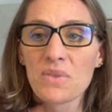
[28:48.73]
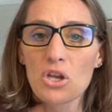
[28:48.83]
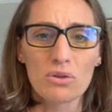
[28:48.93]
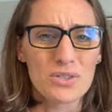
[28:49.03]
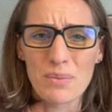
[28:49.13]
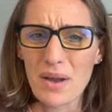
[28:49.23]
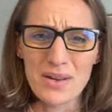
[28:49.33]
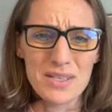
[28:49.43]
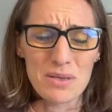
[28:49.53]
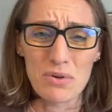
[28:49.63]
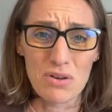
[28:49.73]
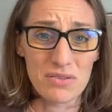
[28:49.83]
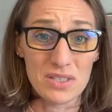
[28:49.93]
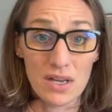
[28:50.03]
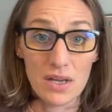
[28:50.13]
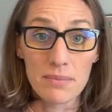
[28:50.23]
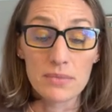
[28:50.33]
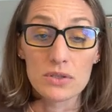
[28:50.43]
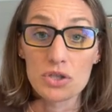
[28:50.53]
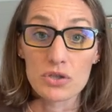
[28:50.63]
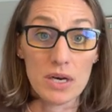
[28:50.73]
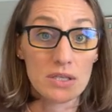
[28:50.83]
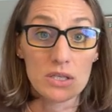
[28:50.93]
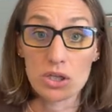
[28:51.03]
You're losing magnesium all the time. Stress,